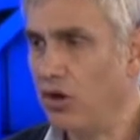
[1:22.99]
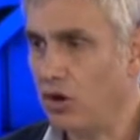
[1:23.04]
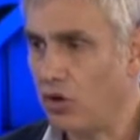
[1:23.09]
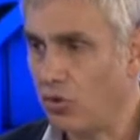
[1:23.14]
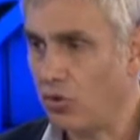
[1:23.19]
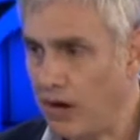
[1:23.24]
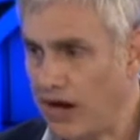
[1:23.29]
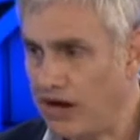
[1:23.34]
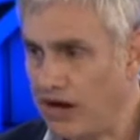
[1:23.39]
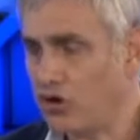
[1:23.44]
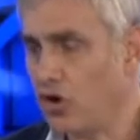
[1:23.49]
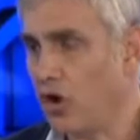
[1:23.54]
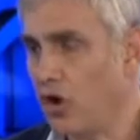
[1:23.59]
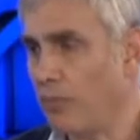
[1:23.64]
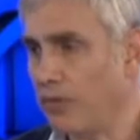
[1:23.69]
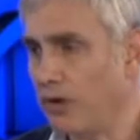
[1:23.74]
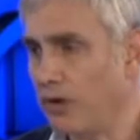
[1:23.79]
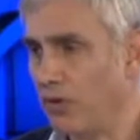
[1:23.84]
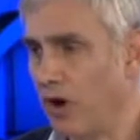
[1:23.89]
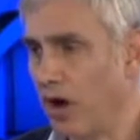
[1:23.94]
great
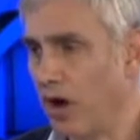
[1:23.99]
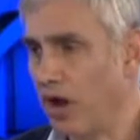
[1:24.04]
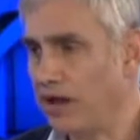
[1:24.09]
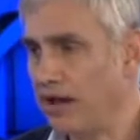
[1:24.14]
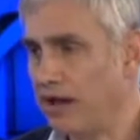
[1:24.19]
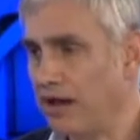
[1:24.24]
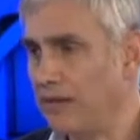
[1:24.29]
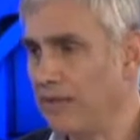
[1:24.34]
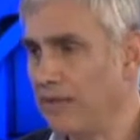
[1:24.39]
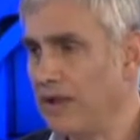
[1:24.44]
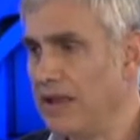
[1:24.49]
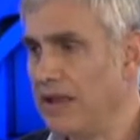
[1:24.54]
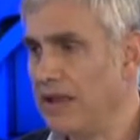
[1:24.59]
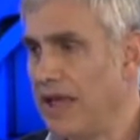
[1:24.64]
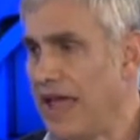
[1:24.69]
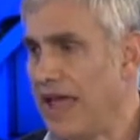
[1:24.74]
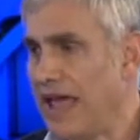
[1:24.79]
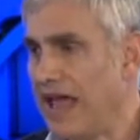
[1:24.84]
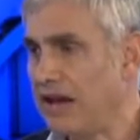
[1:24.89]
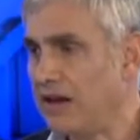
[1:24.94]
copywriting,
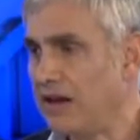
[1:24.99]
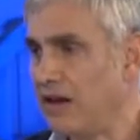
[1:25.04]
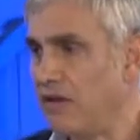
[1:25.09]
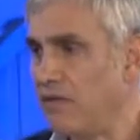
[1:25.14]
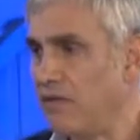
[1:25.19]
and